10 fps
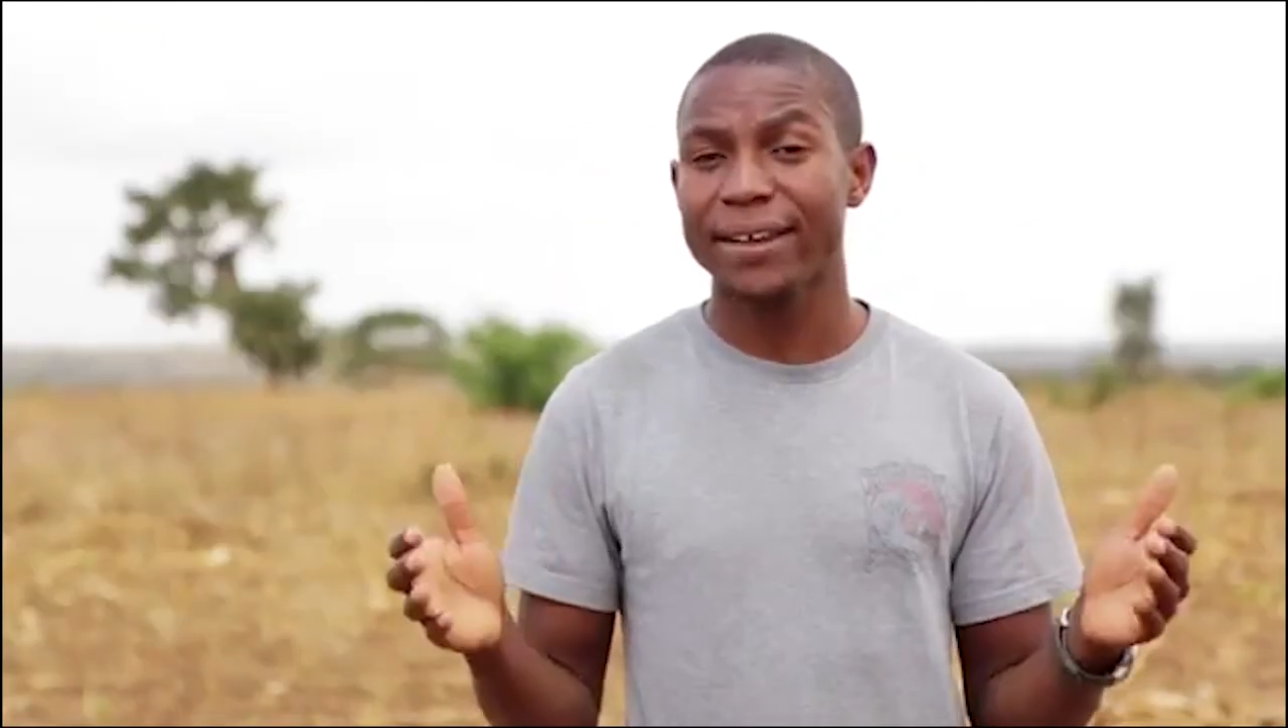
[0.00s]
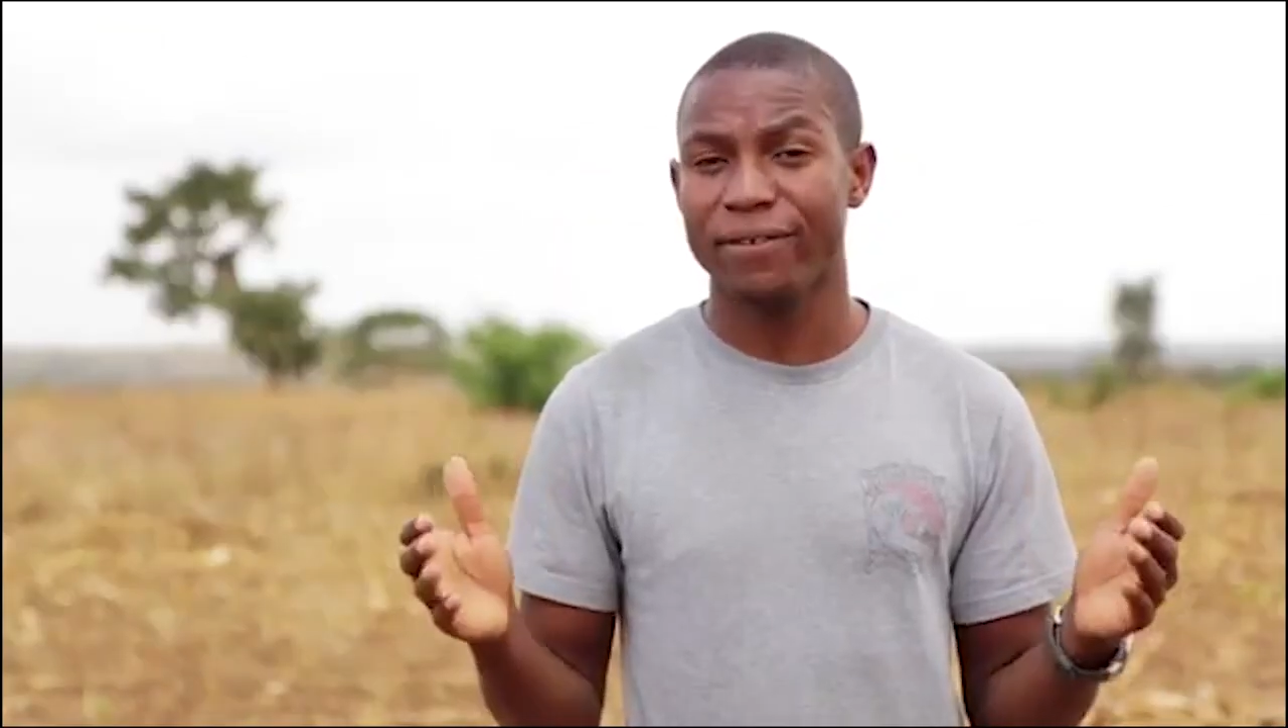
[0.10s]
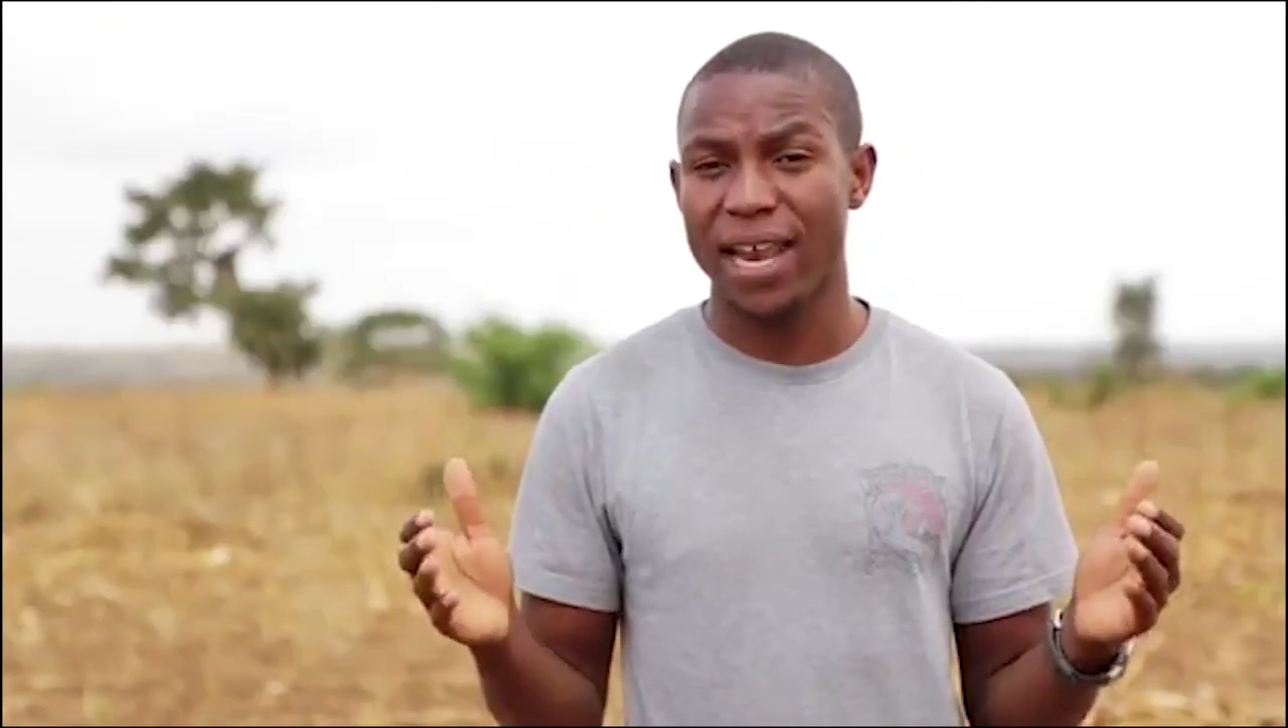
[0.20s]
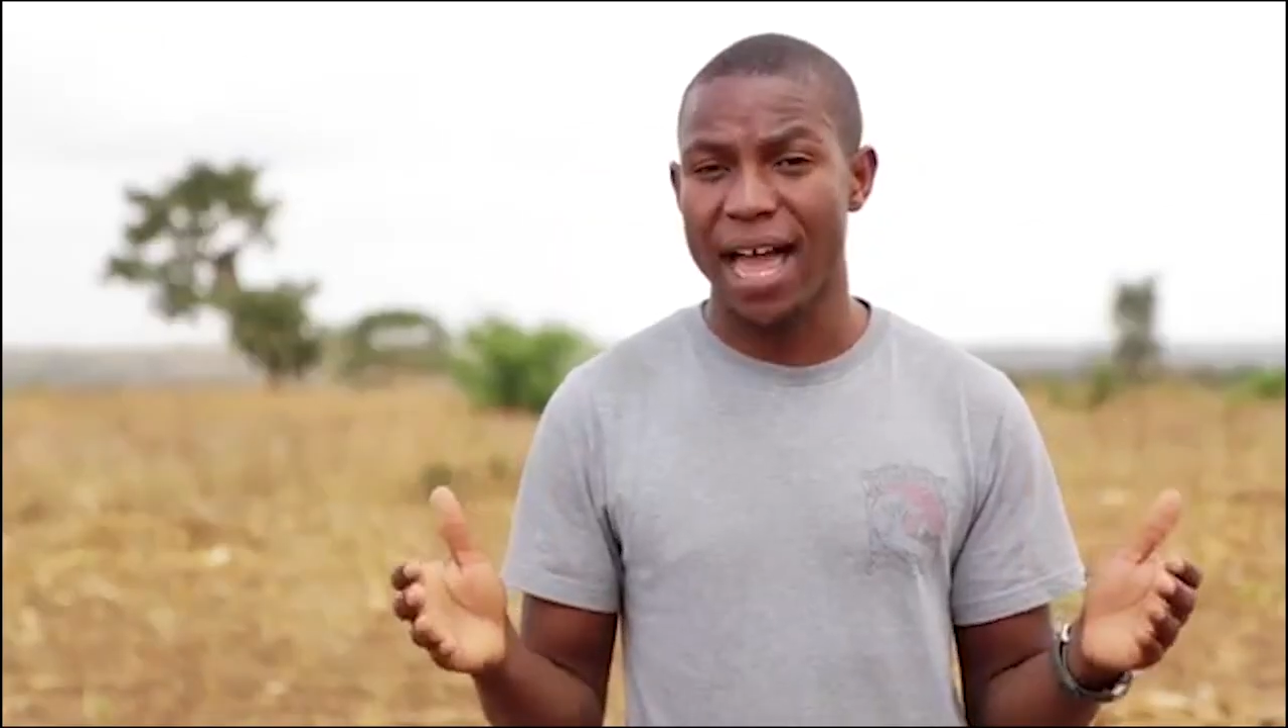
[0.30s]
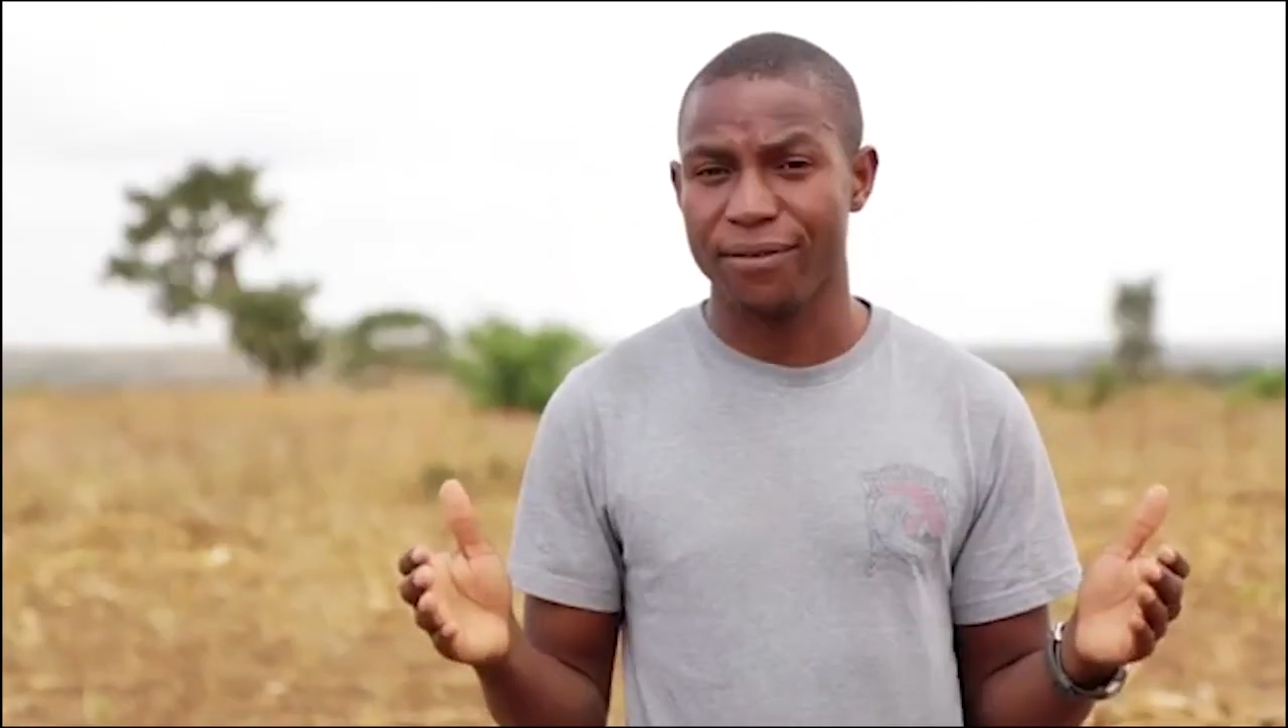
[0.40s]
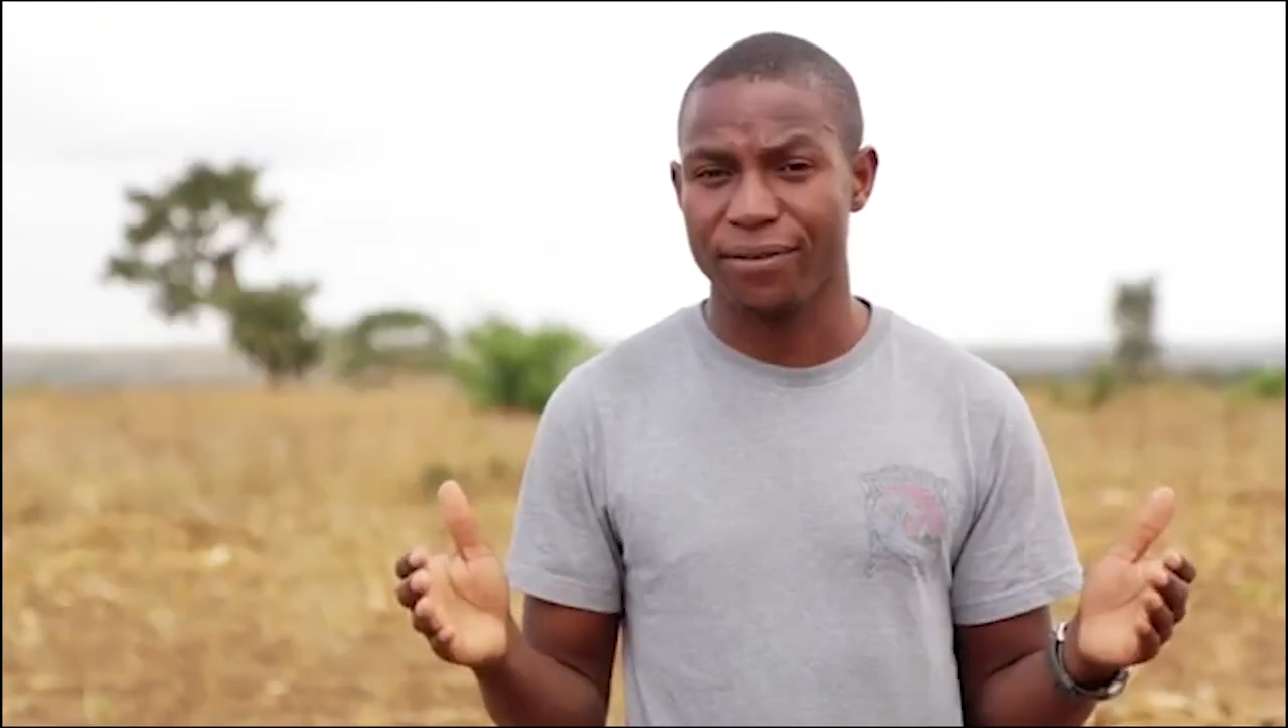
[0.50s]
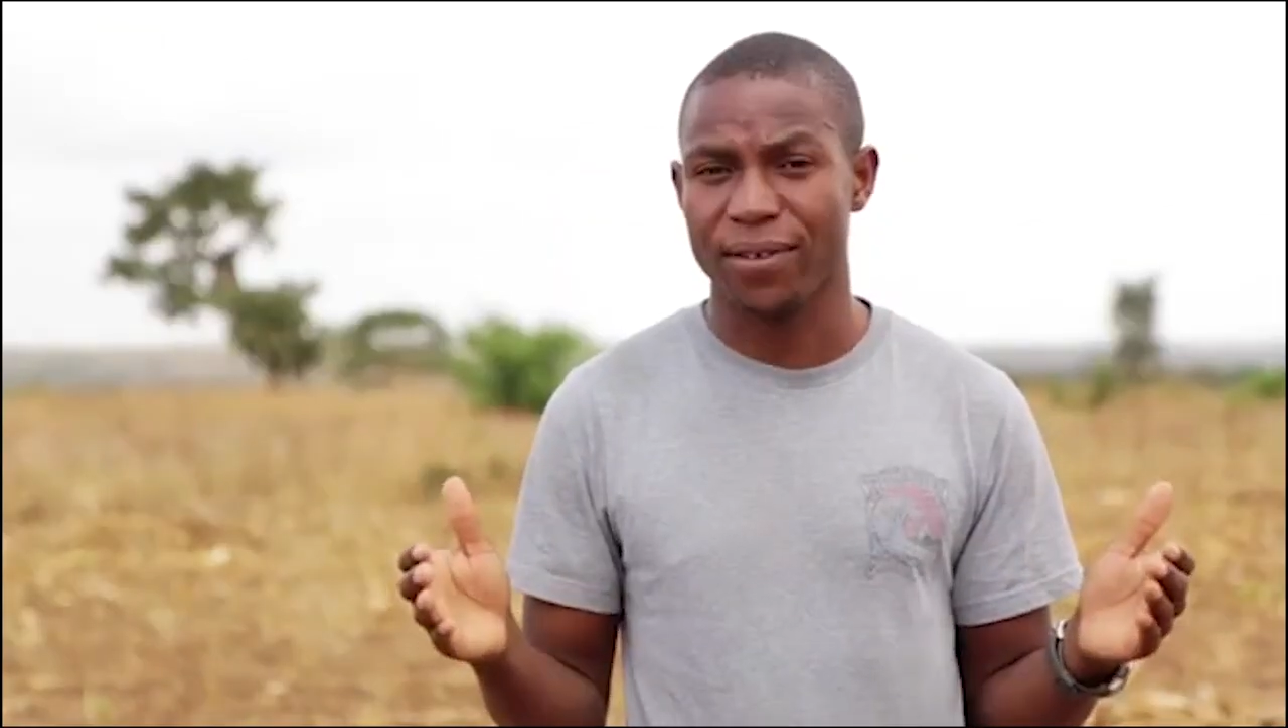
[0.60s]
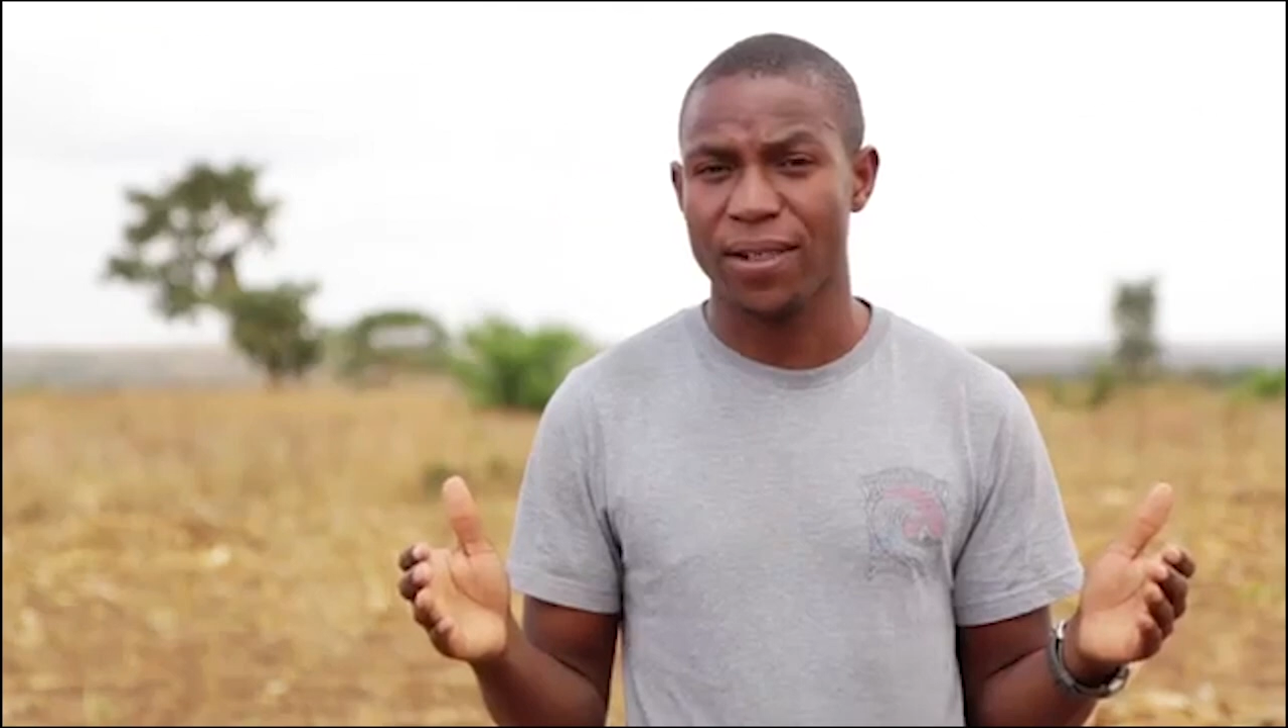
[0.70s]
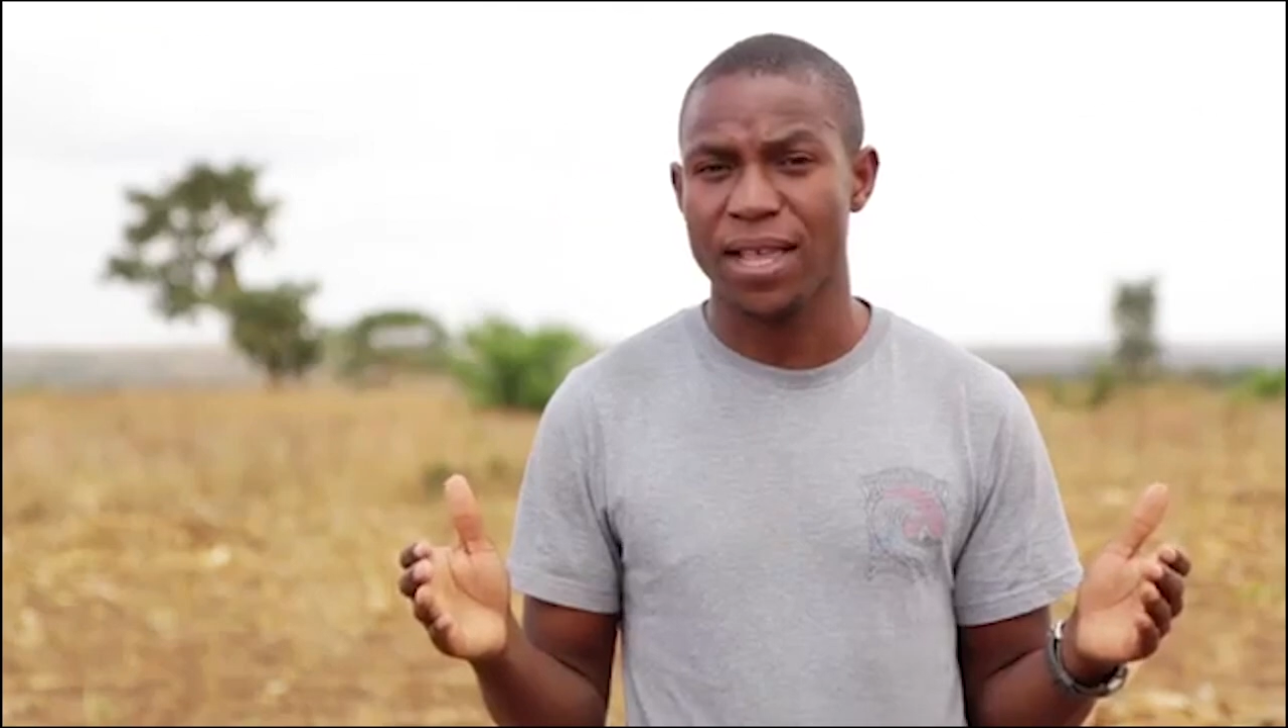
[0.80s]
Live Love,